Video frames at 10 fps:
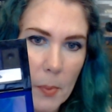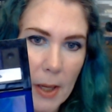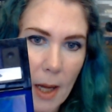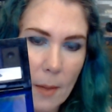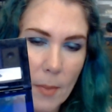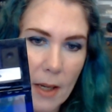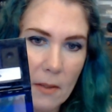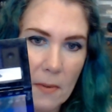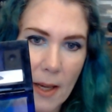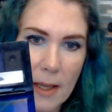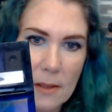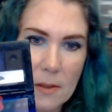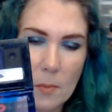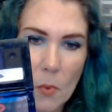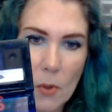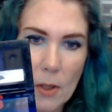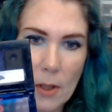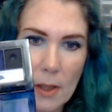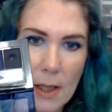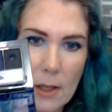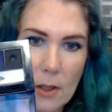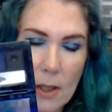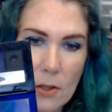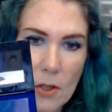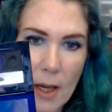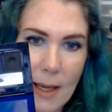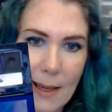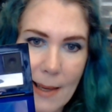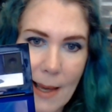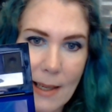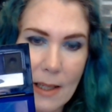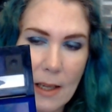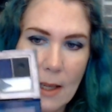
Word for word: but I might Franken some more later and try it again.